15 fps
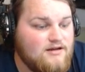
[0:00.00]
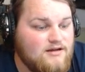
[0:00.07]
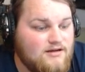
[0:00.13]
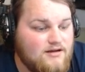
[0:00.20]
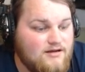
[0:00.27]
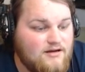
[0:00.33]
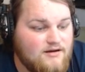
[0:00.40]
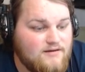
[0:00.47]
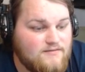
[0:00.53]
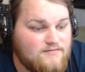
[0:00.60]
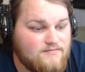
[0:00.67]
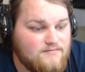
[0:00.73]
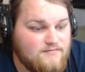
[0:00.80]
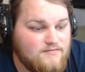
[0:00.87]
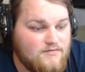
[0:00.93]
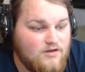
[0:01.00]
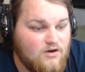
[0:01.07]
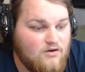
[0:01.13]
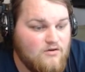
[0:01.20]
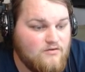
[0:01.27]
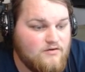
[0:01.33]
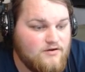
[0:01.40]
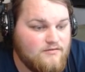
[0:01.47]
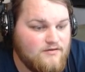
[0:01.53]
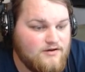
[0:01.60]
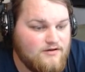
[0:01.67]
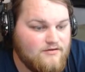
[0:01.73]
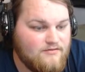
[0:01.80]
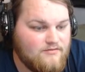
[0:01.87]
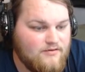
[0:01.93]
Oh, here we
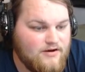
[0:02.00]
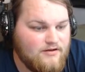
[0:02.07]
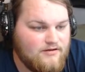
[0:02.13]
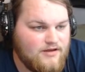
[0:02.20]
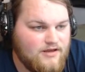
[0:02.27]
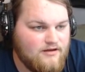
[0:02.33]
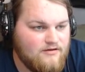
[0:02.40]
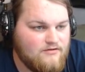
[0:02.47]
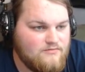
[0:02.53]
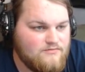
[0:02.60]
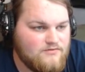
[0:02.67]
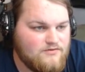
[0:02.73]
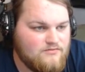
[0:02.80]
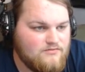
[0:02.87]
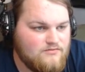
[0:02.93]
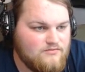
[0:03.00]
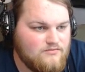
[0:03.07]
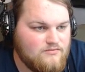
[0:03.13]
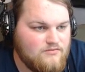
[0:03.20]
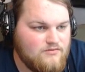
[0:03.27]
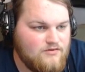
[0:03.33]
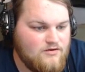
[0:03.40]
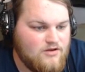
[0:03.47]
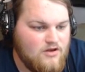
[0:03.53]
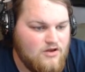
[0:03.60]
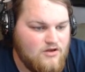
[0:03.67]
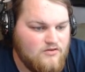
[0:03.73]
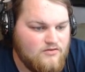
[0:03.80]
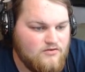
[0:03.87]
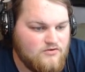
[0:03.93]
go. Royal King. Oops.
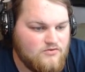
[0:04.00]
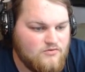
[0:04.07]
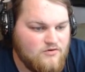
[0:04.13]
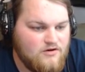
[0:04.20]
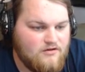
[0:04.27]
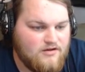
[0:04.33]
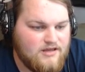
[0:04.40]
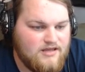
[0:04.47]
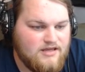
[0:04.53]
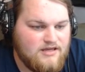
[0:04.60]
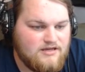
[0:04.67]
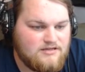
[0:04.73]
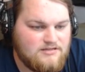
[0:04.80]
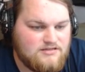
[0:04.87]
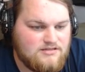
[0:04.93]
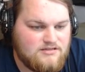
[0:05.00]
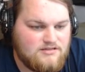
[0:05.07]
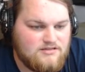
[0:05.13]
These Royal Kings